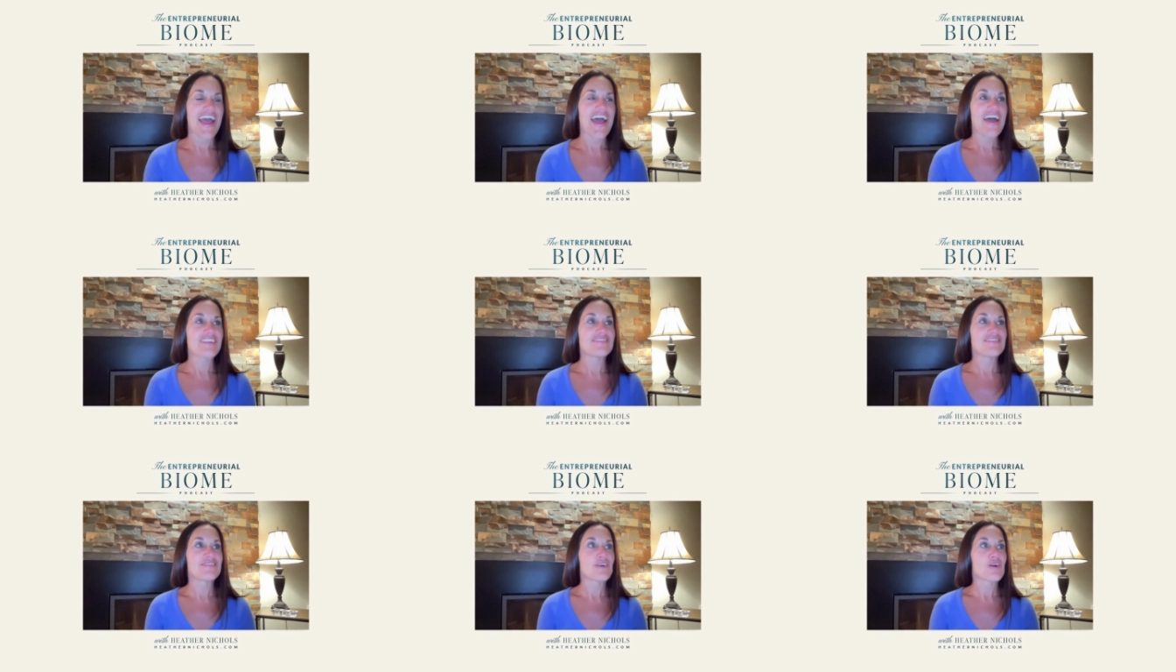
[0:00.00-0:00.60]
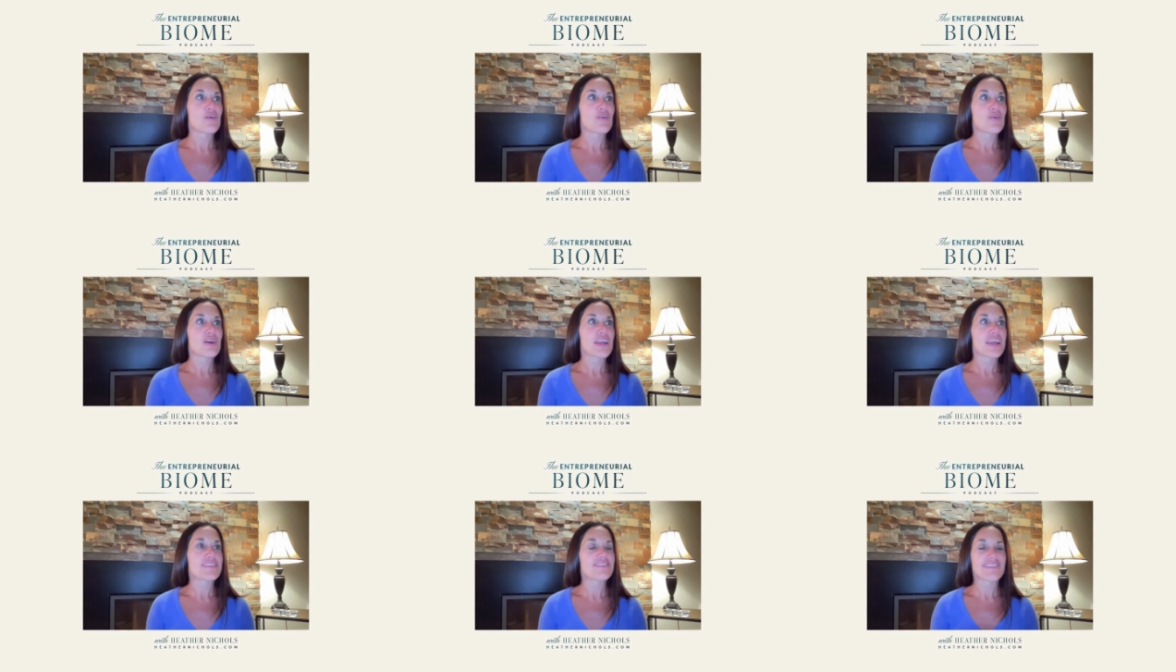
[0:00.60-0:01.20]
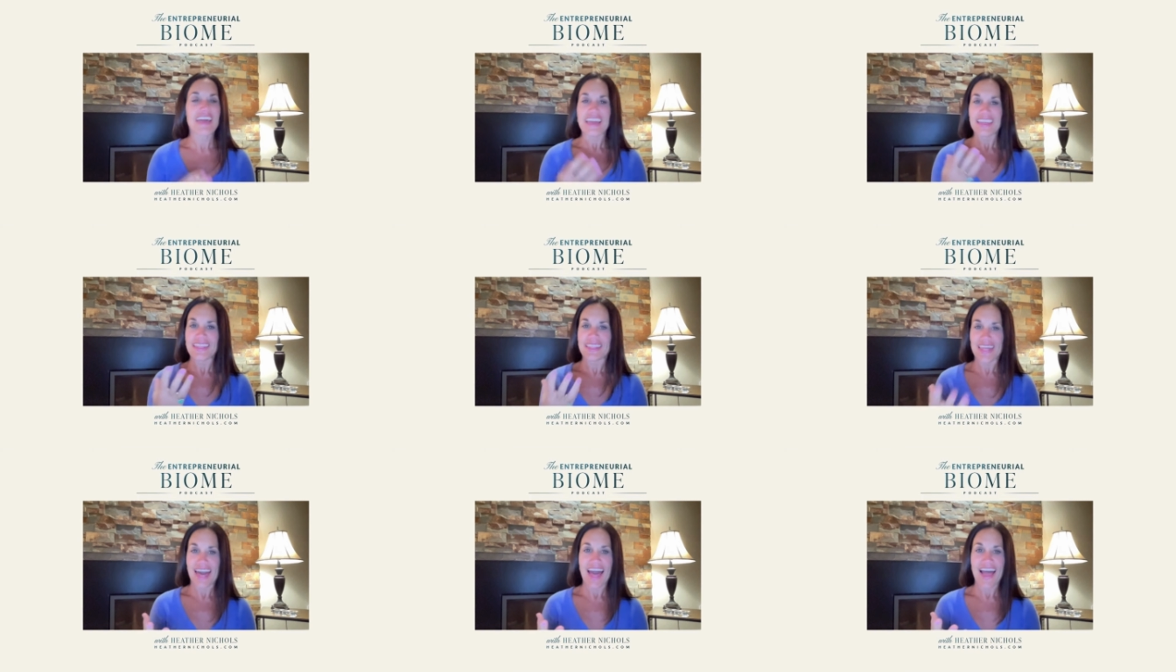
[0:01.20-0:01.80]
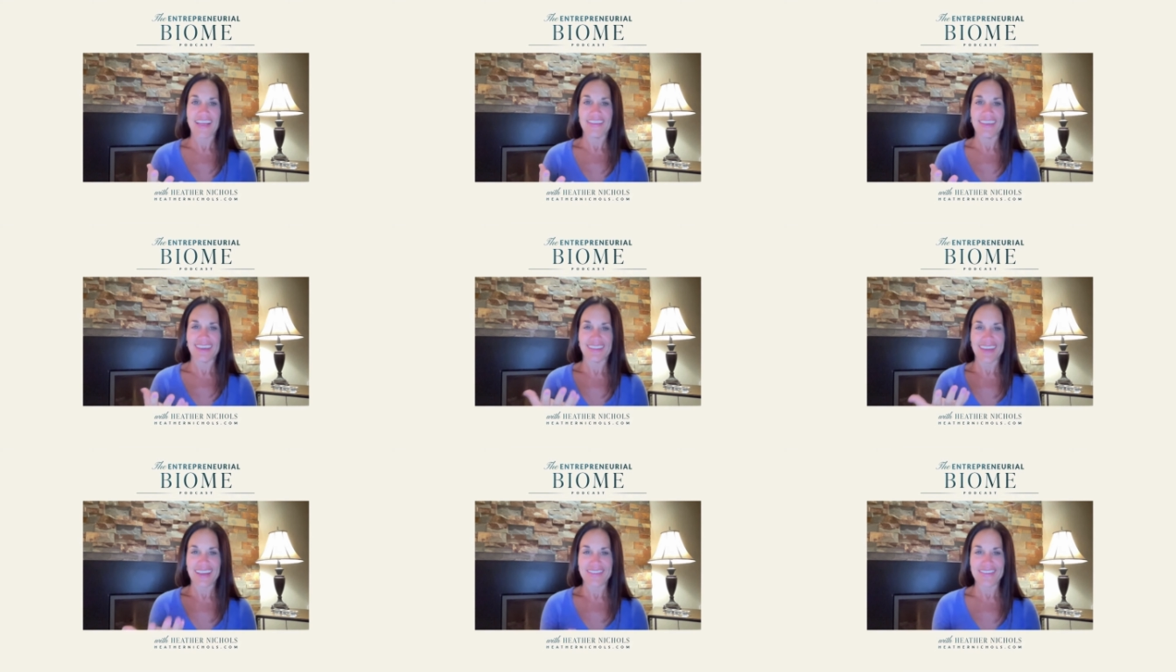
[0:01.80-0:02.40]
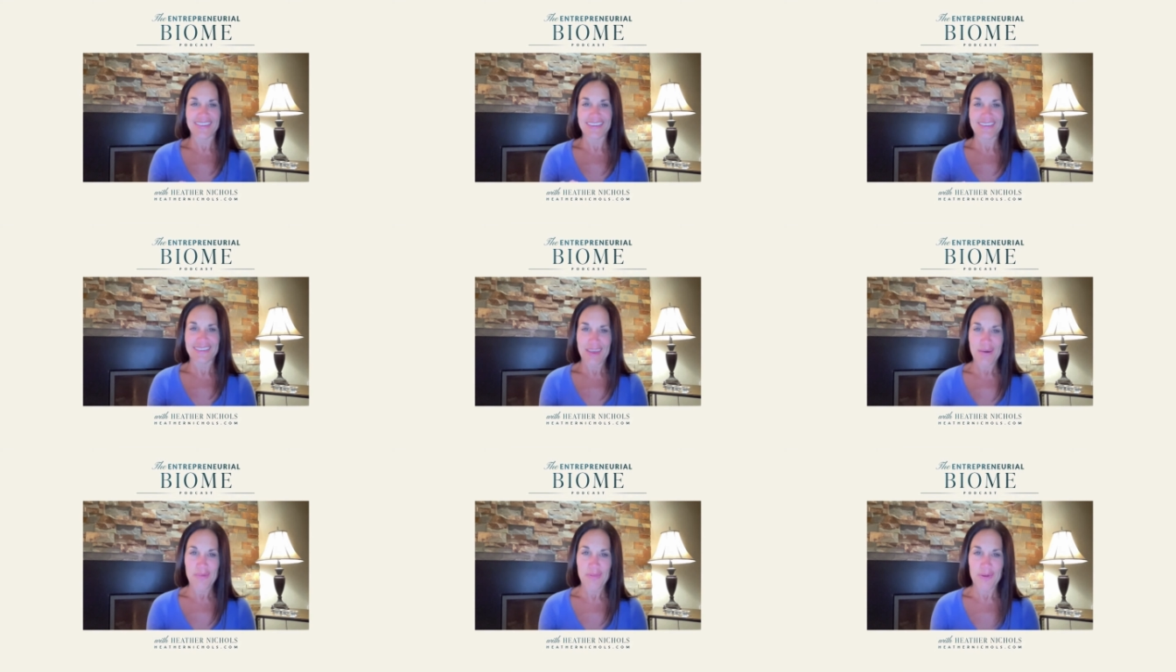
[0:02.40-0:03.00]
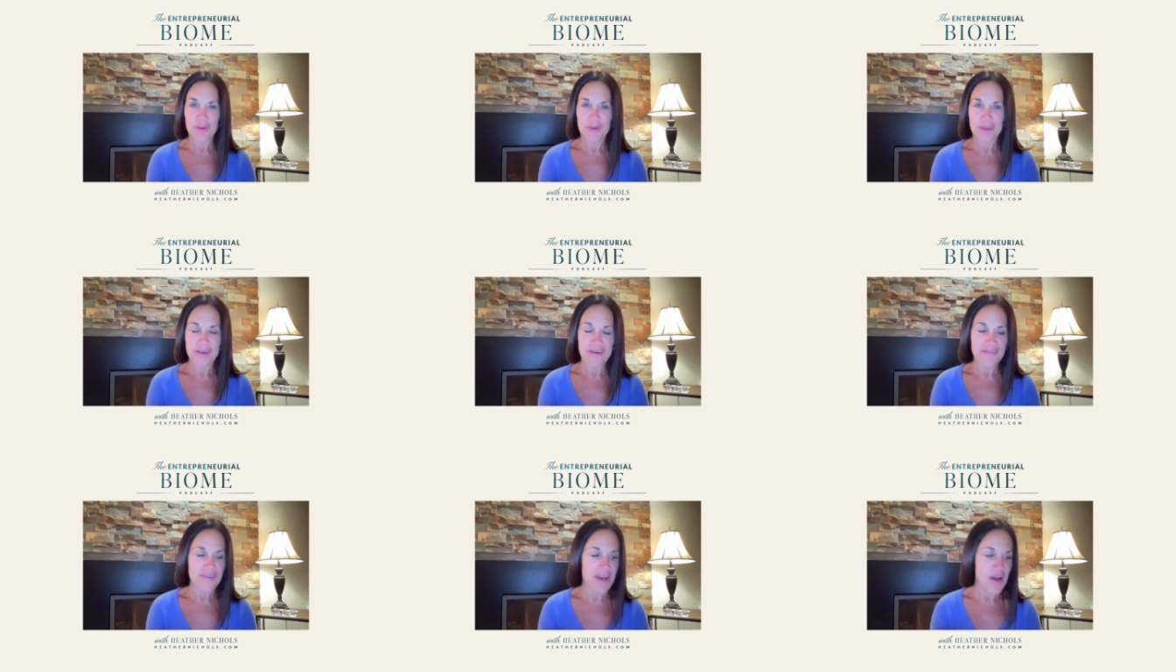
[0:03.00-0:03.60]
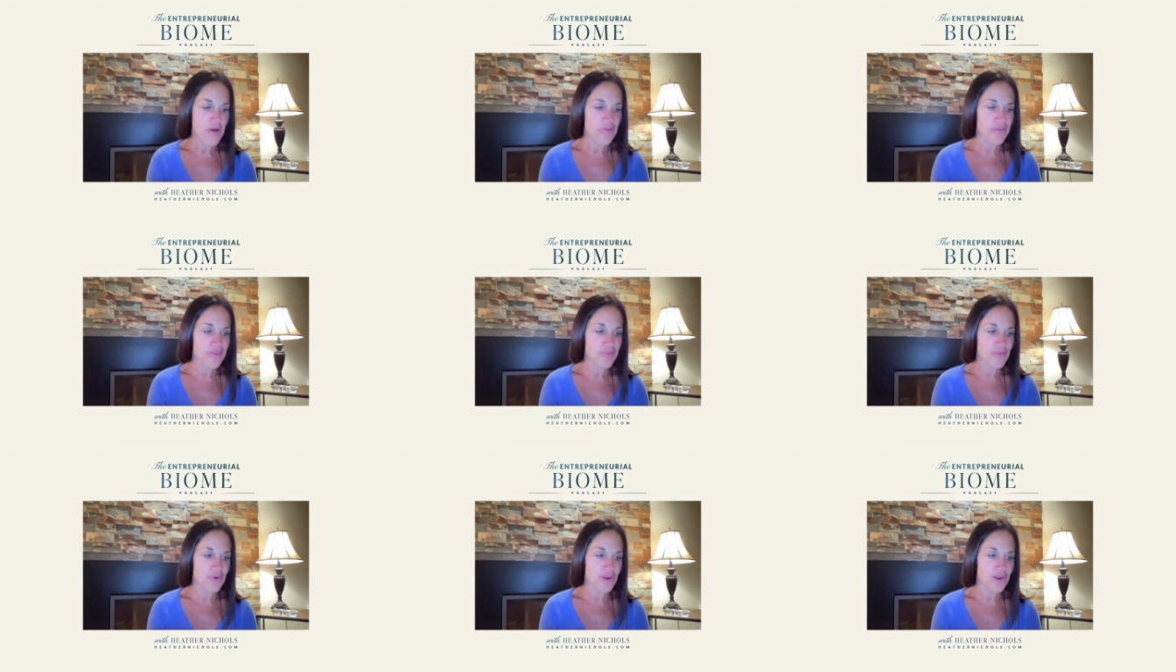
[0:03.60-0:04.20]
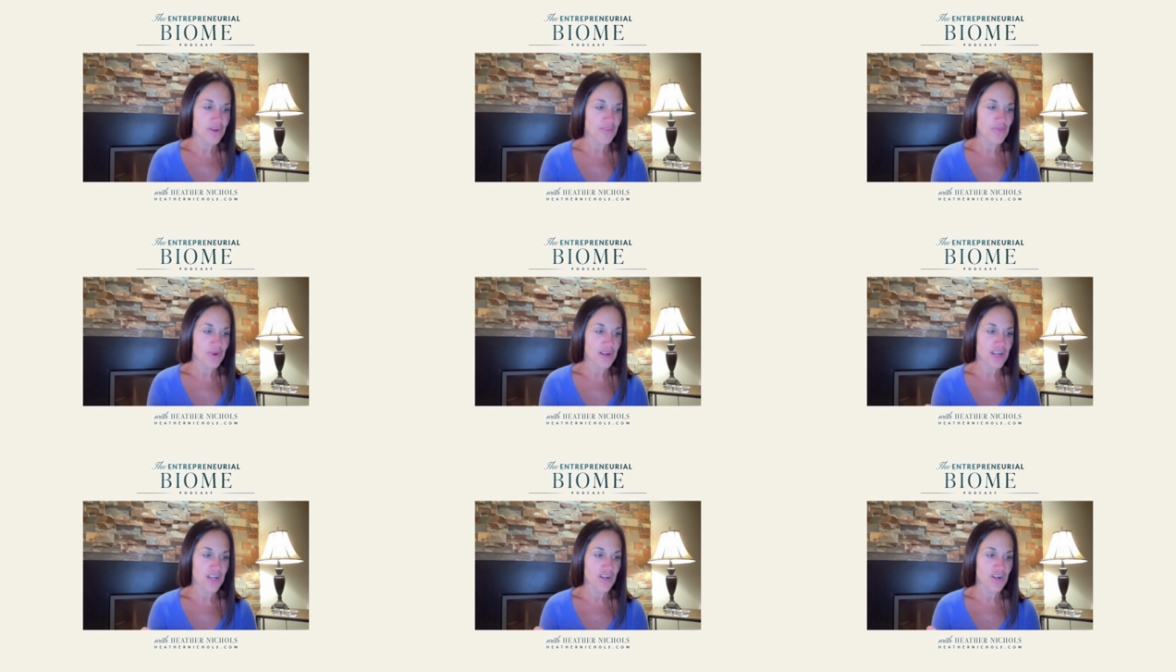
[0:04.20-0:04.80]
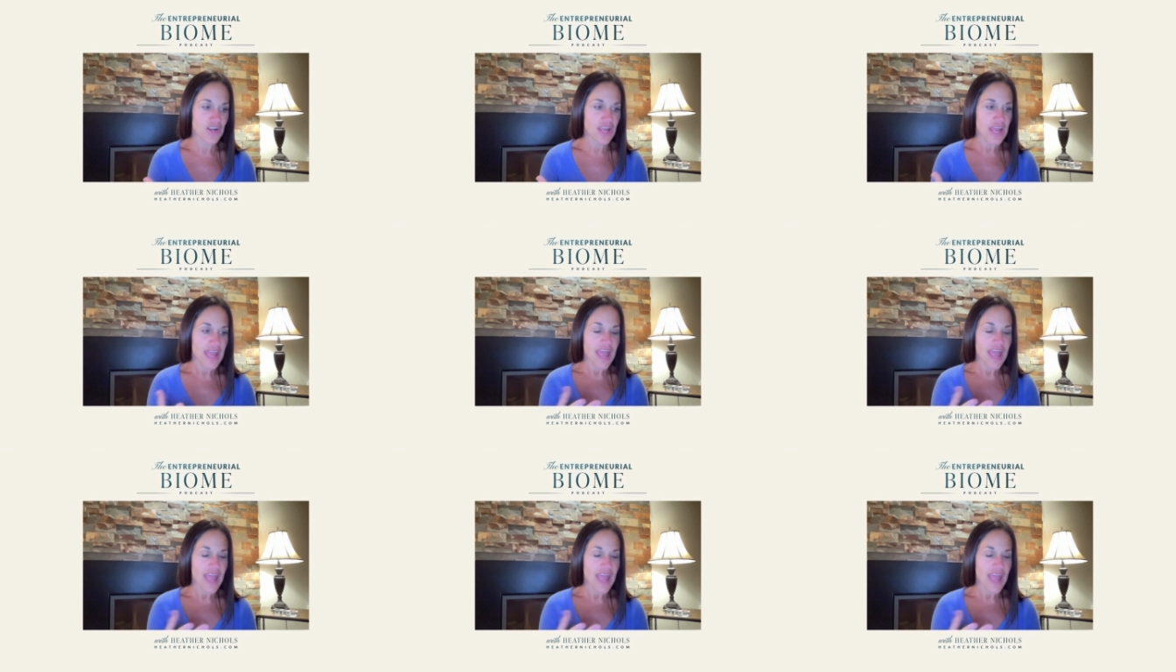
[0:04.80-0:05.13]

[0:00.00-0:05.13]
And so it's like that, like that's an example of how this works where you're,